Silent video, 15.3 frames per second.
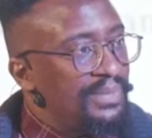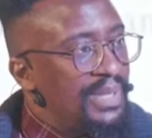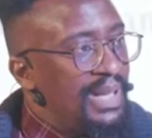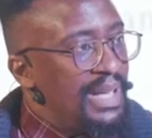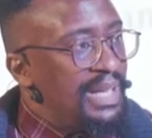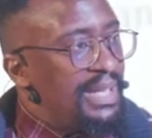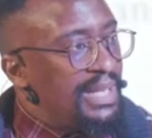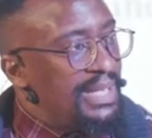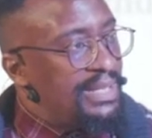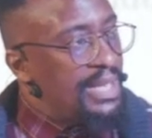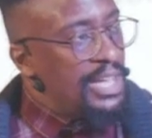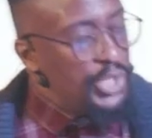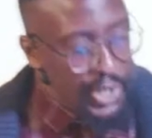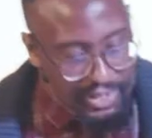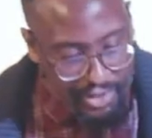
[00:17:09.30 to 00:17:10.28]
He, he's
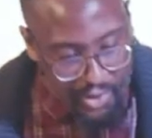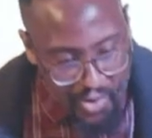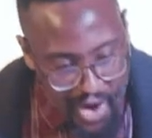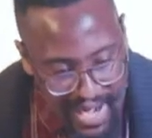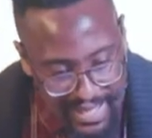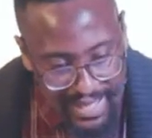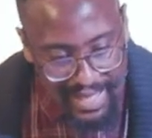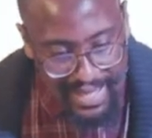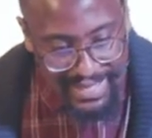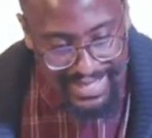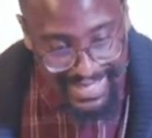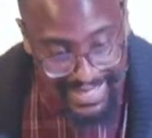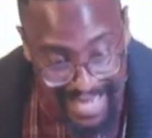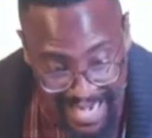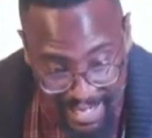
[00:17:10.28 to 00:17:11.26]
doing the right
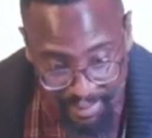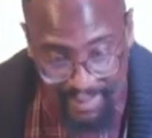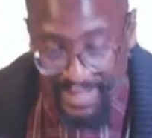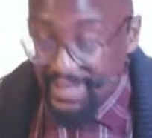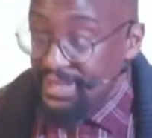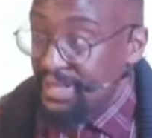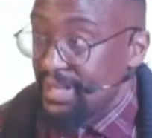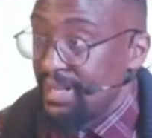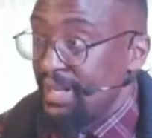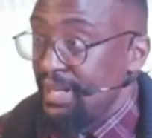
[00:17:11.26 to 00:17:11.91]
assignment